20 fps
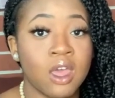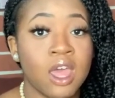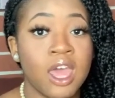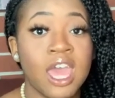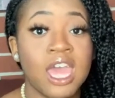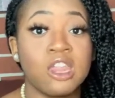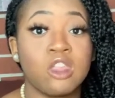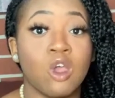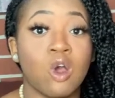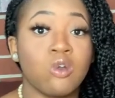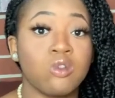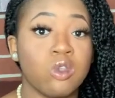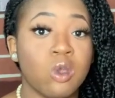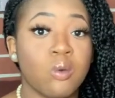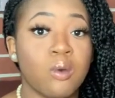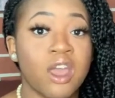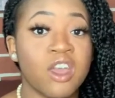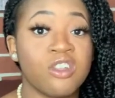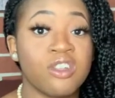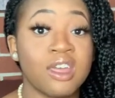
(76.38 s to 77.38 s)
And note
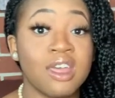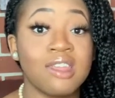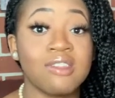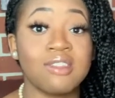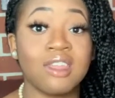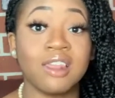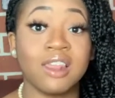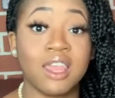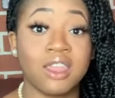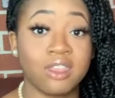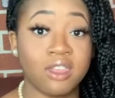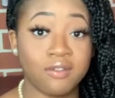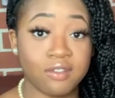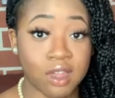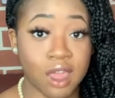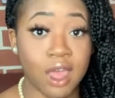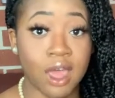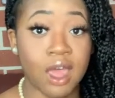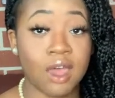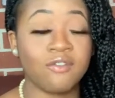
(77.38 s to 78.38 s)
duration is the length of
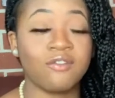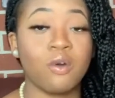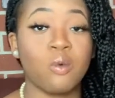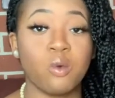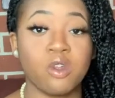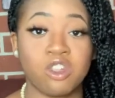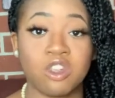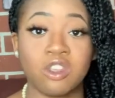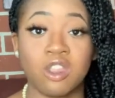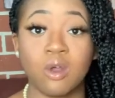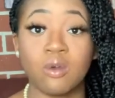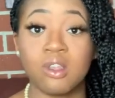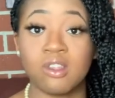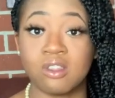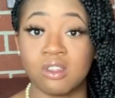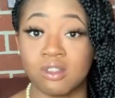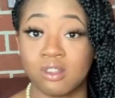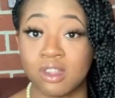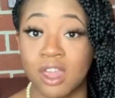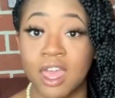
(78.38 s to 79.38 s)
time for which a note is
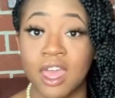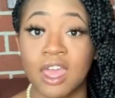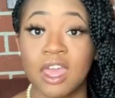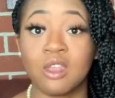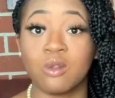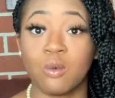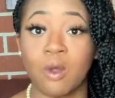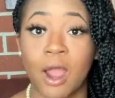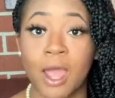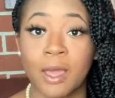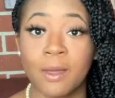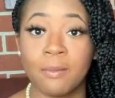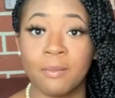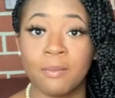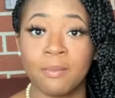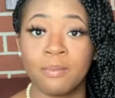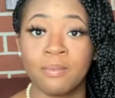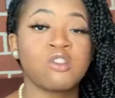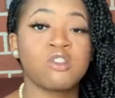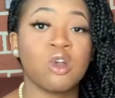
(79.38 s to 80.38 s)
sustained, right?
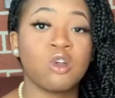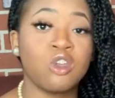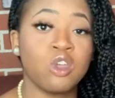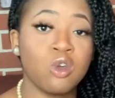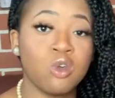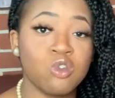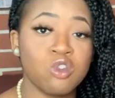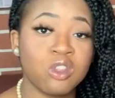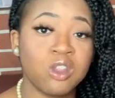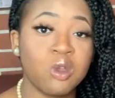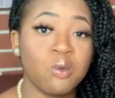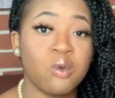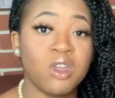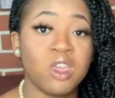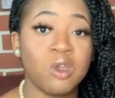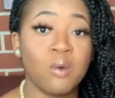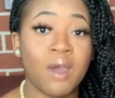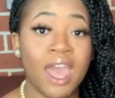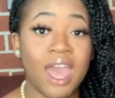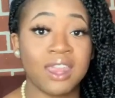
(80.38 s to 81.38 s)
So usually when
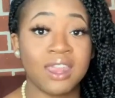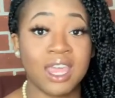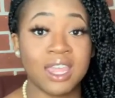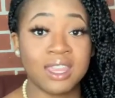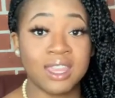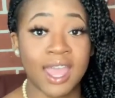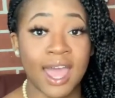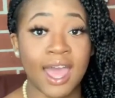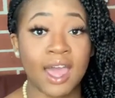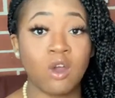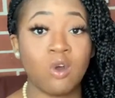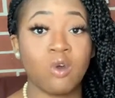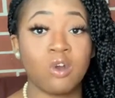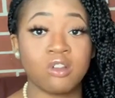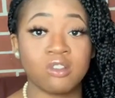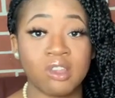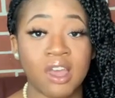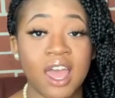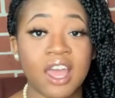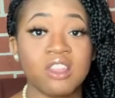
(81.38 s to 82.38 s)
you add a dot or a
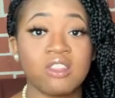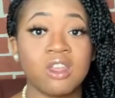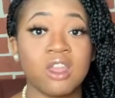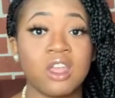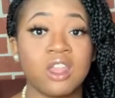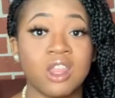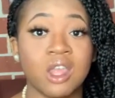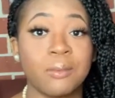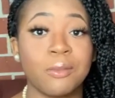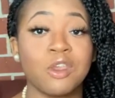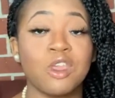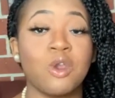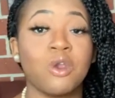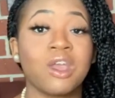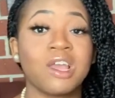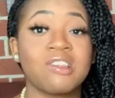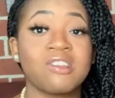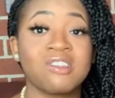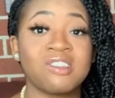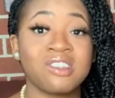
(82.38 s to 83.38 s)
tie to a number, you're
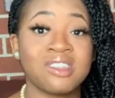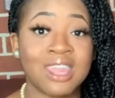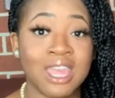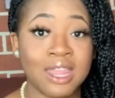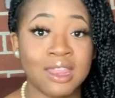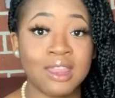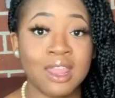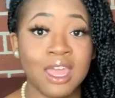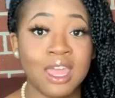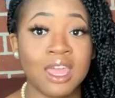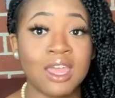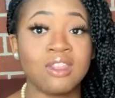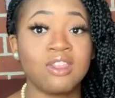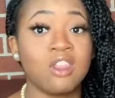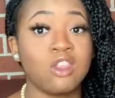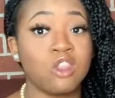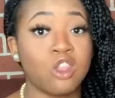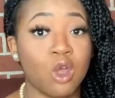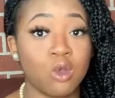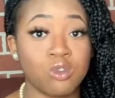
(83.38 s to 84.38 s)
extending the
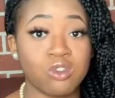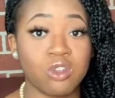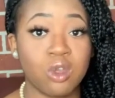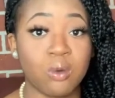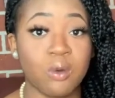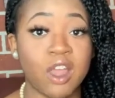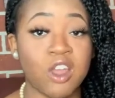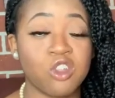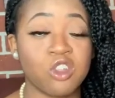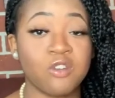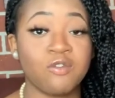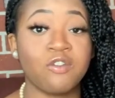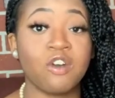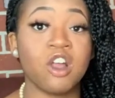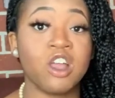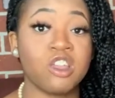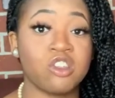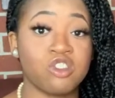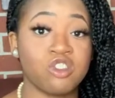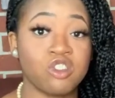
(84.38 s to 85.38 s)
note's duration for
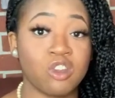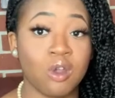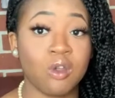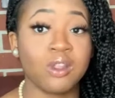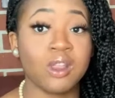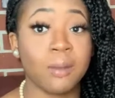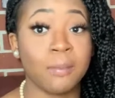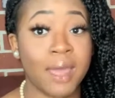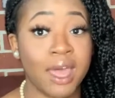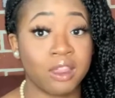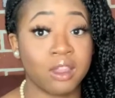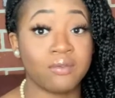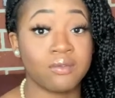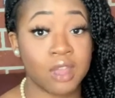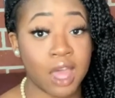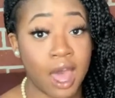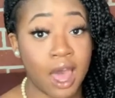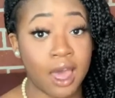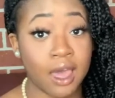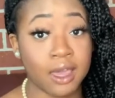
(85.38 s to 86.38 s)
a certain amount of
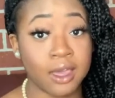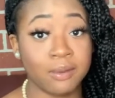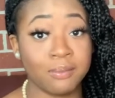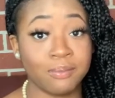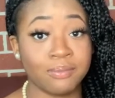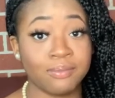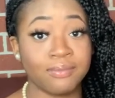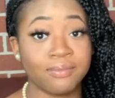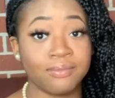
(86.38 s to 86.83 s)
time.